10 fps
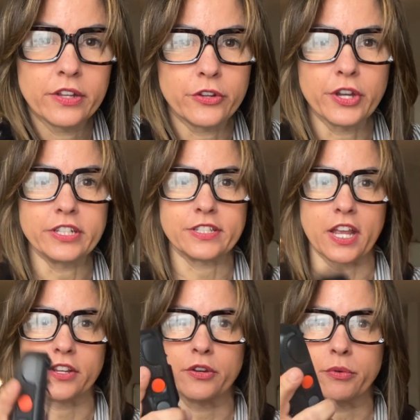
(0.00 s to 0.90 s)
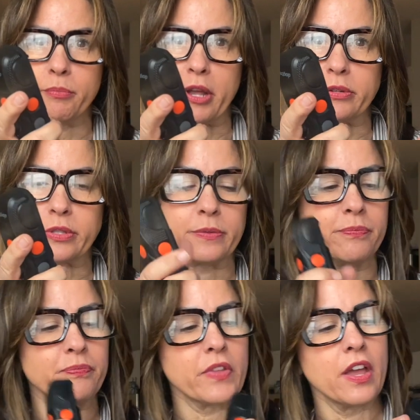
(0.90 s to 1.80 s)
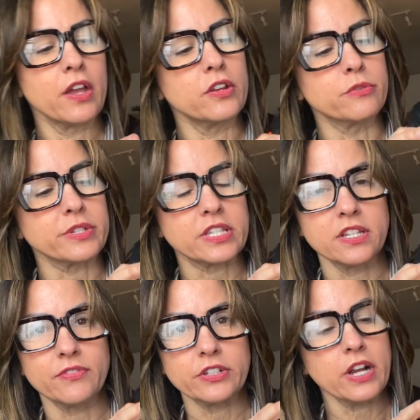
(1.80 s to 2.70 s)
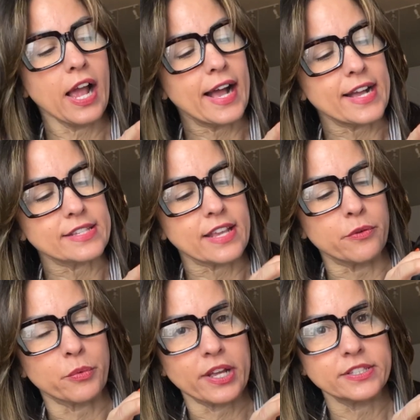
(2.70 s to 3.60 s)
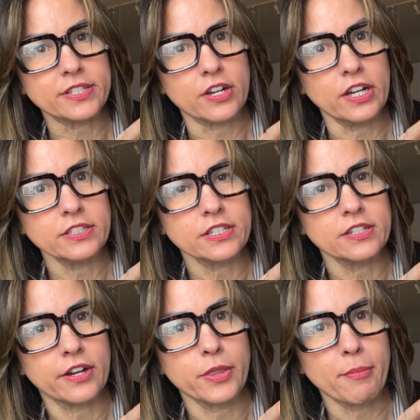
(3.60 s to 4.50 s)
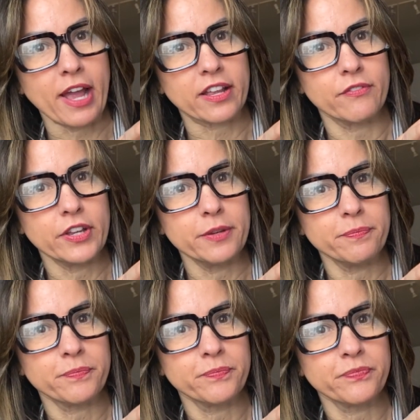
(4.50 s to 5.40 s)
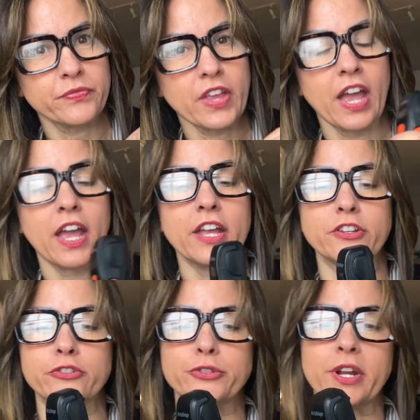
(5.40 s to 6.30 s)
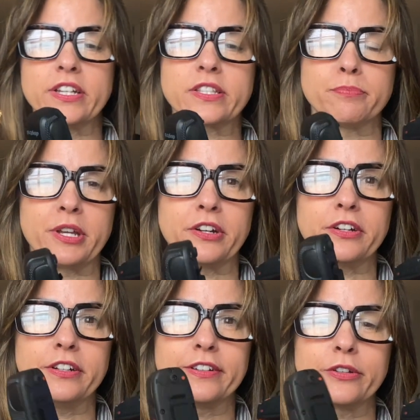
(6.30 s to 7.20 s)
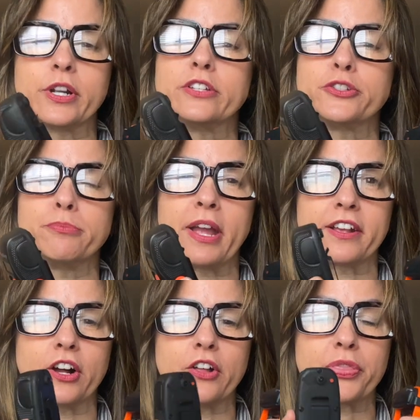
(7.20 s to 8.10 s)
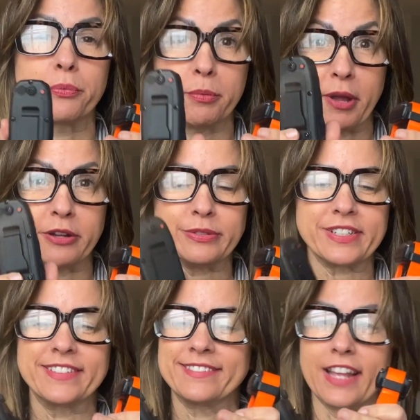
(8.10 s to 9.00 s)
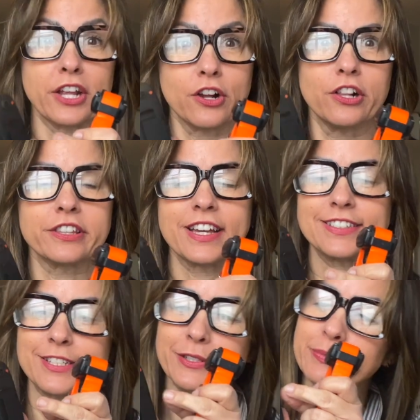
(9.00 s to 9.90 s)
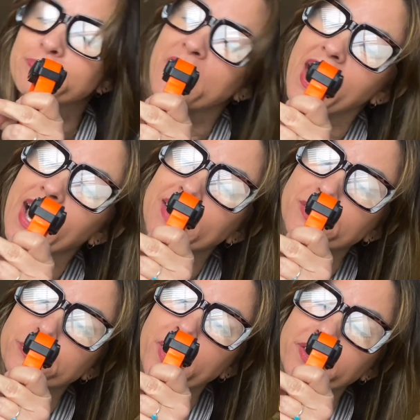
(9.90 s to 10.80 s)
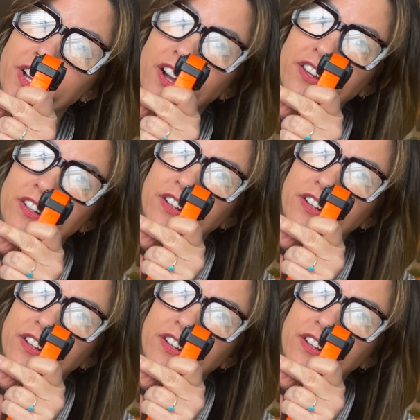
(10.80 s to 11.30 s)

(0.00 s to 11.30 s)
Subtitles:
You're going to take your remote. Your receiver has a red dot on the back of it, and your transmitter, or as you may call it, the remote, I call it that too, has a red dot